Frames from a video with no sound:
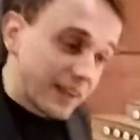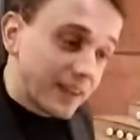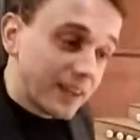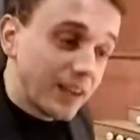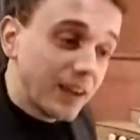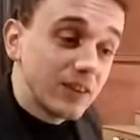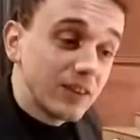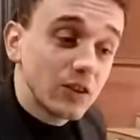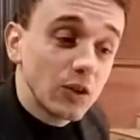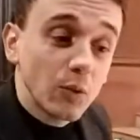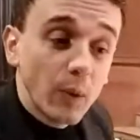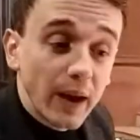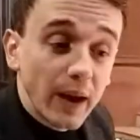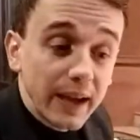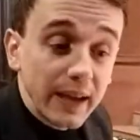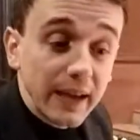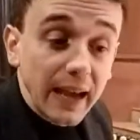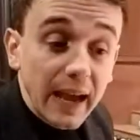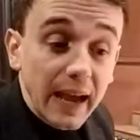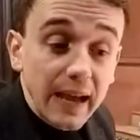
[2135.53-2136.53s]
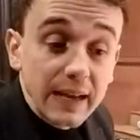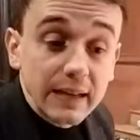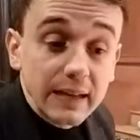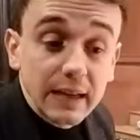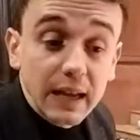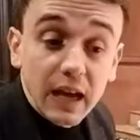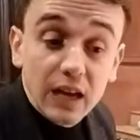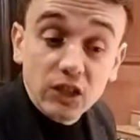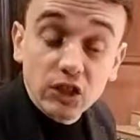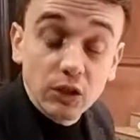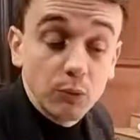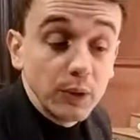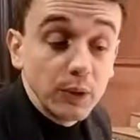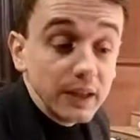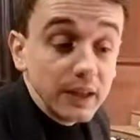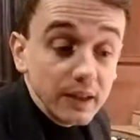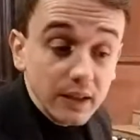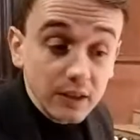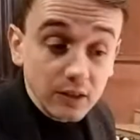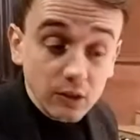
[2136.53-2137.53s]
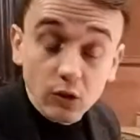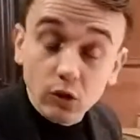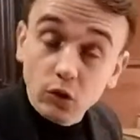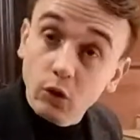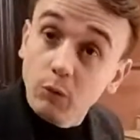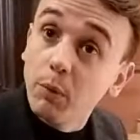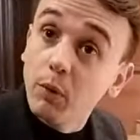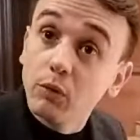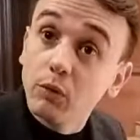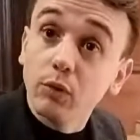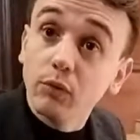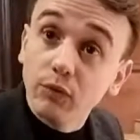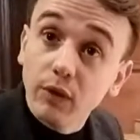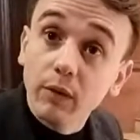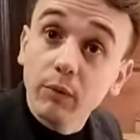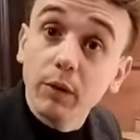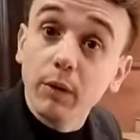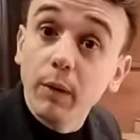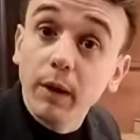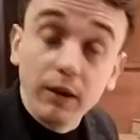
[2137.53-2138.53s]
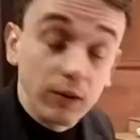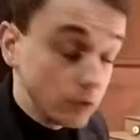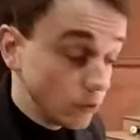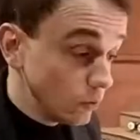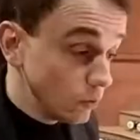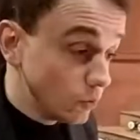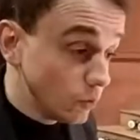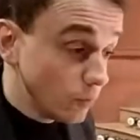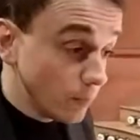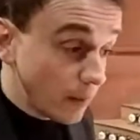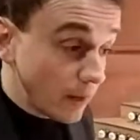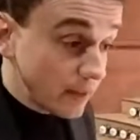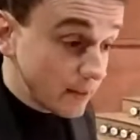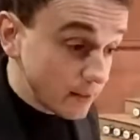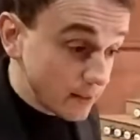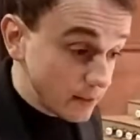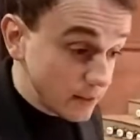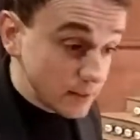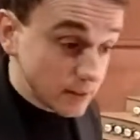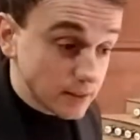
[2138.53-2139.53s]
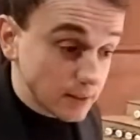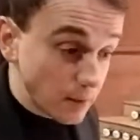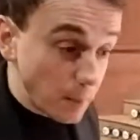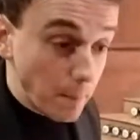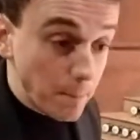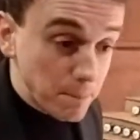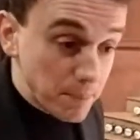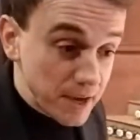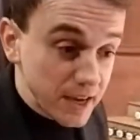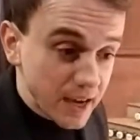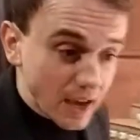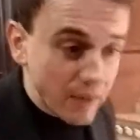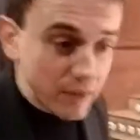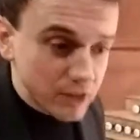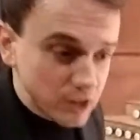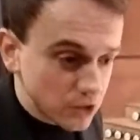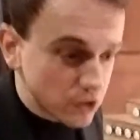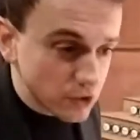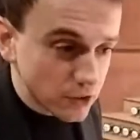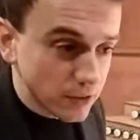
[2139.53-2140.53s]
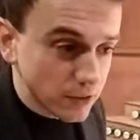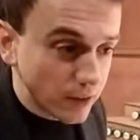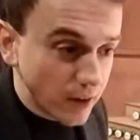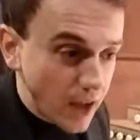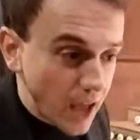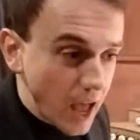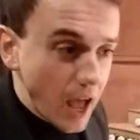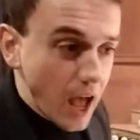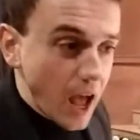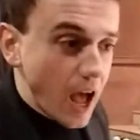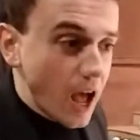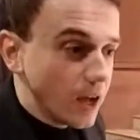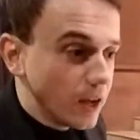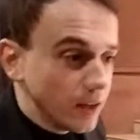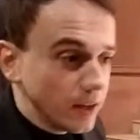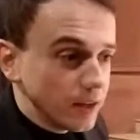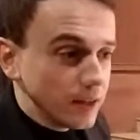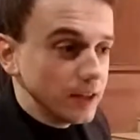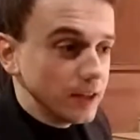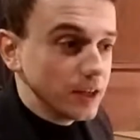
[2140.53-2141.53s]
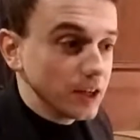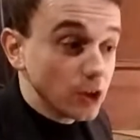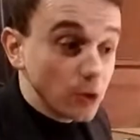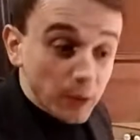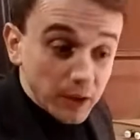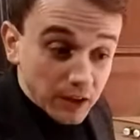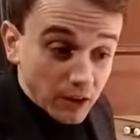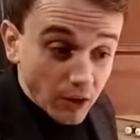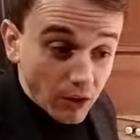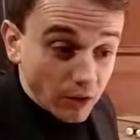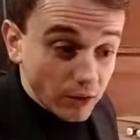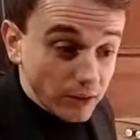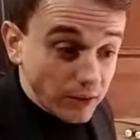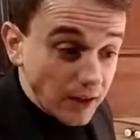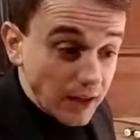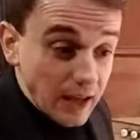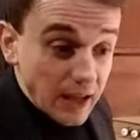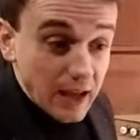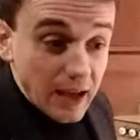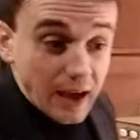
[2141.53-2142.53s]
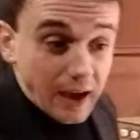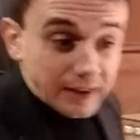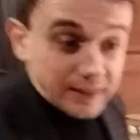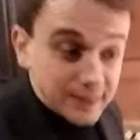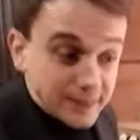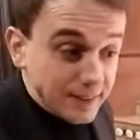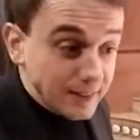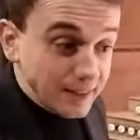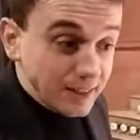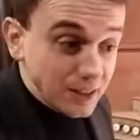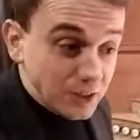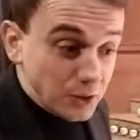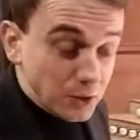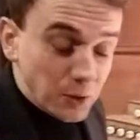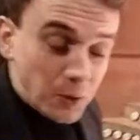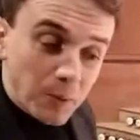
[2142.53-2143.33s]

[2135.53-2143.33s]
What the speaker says: Here is a way, and actually we need the support of everyone to make this big adventure going on. I think,